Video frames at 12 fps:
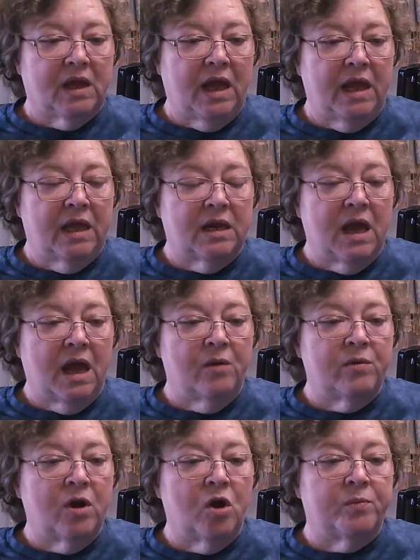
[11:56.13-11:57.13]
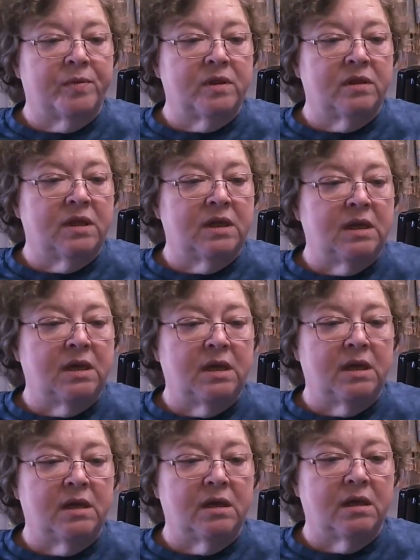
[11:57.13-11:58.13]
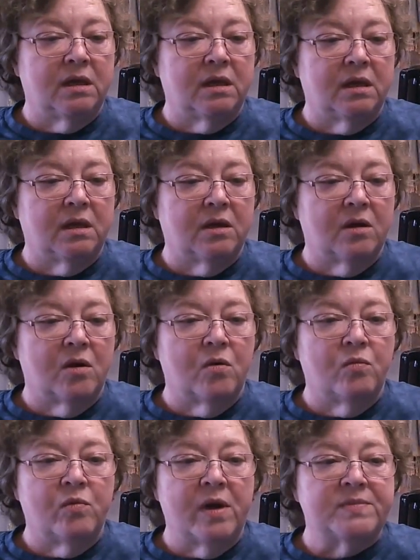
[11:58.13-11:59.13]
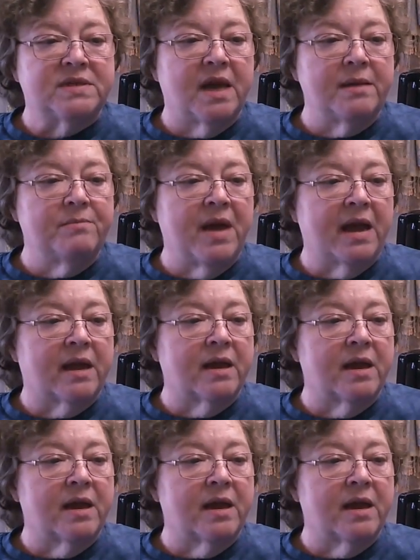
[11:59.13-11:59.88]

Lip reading: and I would open the website back